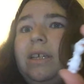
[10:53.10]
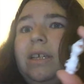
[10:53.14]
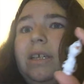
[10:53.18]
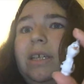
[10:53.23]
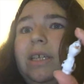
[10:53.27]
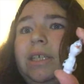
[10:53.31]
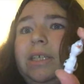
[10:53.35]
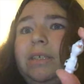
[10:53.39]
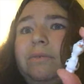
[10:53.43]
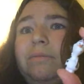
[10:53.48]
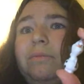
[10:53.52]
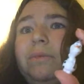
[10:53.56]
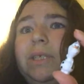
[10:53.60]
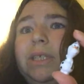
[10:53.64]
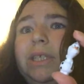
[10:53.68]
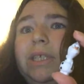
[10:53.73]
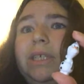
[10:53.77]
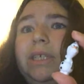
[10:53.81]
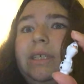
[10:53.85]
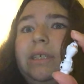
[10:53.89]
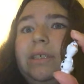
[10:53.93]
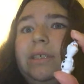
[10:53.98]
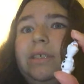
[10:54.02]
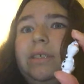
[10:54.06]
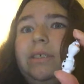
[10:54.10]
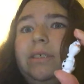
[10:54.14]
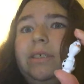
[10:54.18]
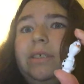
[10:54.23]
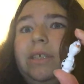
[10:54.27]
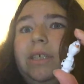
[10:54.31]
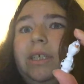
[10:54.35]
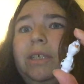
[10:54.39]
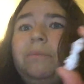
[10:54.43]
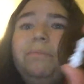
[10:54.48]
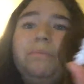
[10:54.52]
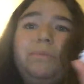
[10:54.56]
he
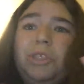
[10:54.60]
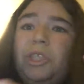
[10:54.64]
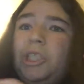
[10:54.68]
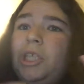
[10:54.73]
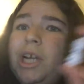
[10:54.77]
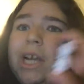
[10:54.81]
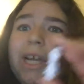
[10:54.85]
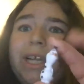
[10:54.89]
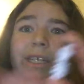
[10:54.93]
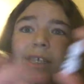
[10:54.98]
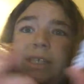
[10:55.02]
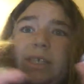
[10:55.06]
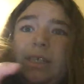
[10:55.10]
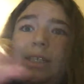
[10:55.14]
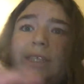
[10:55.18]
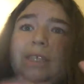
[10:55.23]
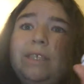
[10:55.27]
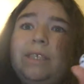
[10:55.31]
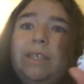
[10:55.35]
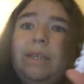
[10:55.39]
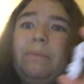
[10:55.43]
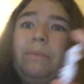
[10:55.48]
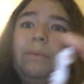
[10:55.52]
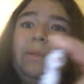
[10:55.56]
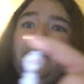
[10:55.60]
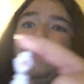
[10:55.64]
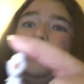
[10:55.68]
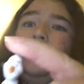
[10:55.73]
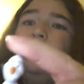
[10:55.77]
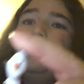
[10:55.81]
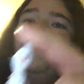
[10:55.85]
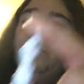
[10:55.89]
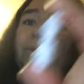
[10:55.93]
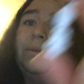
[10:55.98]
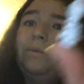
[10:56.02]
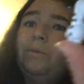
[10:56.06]
shined in this episode,
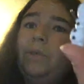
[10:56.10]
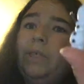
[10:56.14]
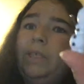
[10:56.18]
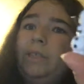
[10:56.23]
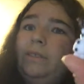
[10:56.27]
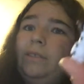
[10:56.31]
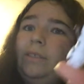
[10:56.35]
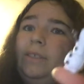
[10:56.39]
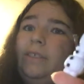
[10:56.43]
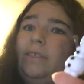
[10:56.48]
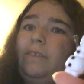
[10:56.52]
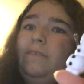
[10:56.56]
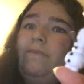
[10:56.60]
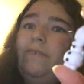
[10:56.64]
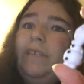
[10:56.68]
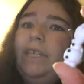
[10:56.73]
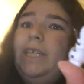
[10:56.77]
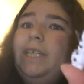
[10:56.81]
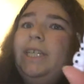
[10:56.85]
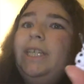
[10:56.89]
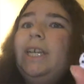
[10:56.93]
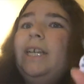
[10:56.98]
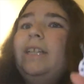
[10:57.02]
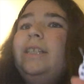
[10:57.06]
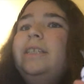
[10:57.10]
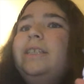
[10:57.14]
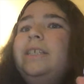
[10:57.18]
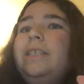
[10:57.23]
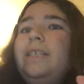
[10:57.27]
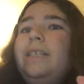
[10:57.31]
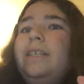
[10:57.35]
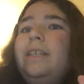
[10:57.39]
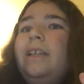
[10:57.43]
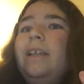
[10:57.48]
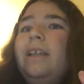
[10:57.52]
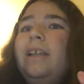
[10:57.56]
and Rose Reynolds is very
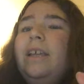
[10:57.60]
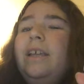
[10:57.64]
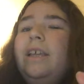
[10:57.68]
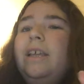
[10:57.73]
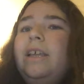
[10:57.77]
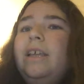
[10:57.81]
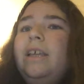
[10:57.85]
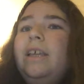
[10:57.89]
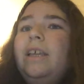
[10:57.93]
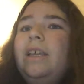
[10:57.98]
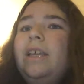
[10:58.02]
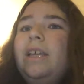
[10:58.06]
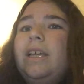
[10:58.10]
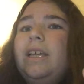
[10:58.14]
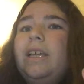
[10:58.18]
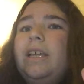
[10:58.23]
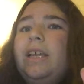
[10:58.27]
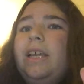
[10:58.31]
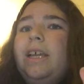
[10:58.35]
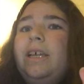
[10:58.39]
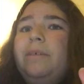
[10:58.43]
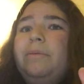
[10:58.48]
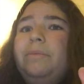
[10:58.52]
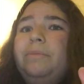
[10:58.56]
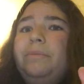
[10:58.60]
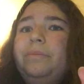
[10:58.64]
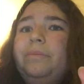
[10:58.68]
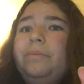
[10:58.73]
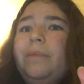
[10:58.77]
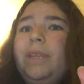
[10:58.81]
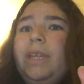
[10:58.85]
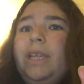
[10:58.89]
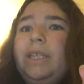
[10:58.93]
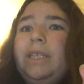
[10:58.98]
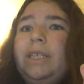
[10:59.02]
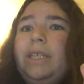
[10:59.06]
talented
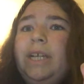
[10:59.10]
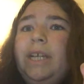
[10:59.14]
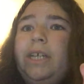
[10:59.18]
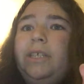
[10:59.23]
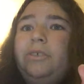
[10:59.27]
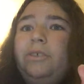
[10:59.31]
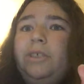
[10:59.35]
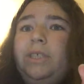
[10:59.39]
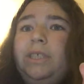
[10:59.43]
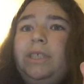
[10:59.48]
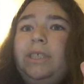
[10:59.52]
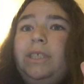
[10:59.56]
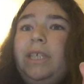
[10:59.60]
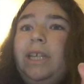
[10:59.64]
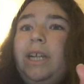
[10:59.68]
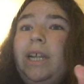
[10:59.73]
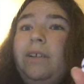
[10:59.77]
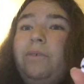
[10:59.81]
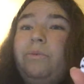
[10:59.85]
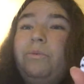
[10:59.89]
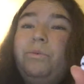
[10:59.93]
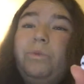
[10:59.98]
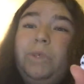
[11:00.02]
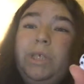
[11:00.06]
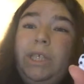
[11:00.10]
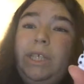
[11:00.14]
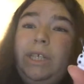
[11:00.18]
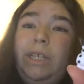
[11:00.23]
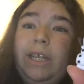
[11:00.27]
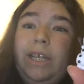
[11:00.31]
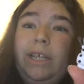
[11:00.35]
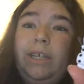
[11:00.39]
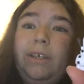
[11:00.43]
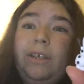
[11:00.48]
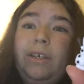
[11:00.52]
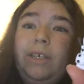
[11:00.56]
as an actress, and I really
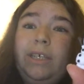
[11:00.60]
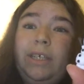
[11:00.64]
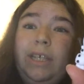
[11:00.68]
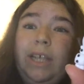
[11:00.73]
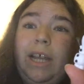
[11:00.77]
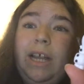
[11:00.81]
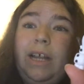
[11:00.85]
like her as